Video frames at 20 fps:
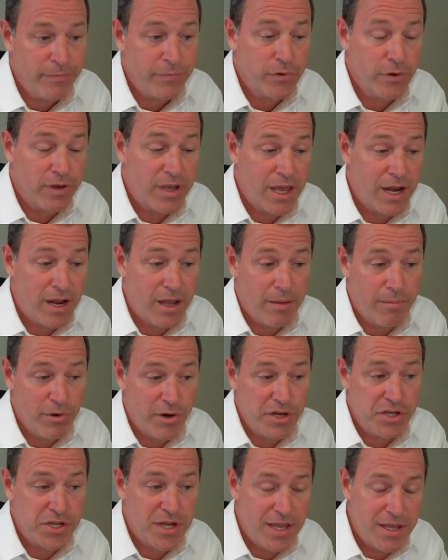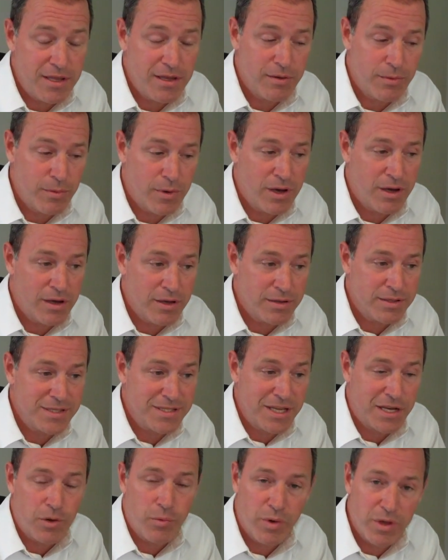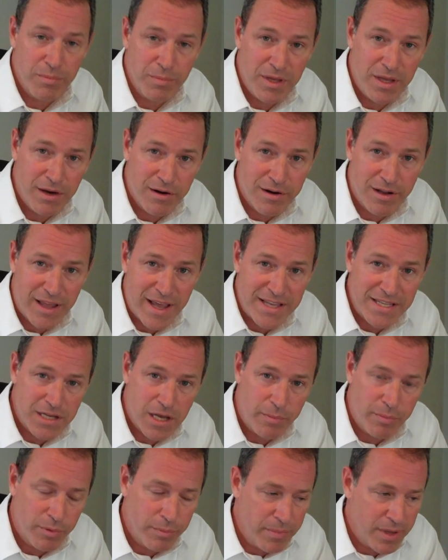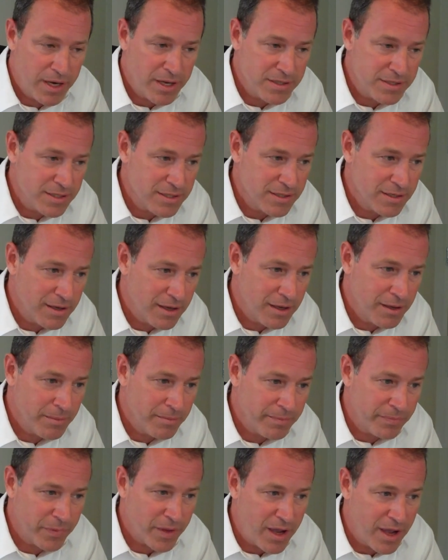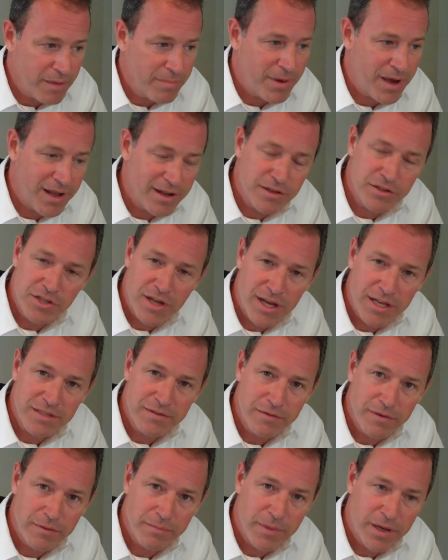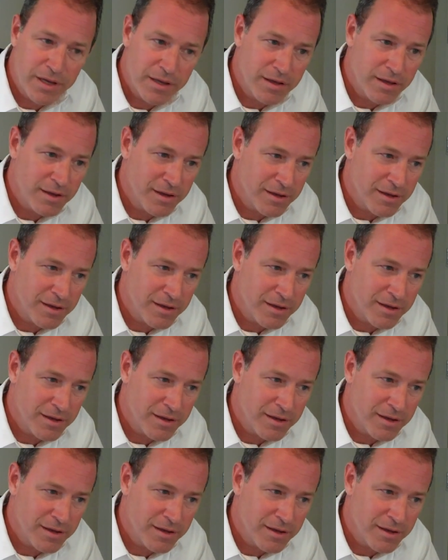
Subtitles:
So again, I appreciate you sticking with me here the last couple minutes. I apologize for my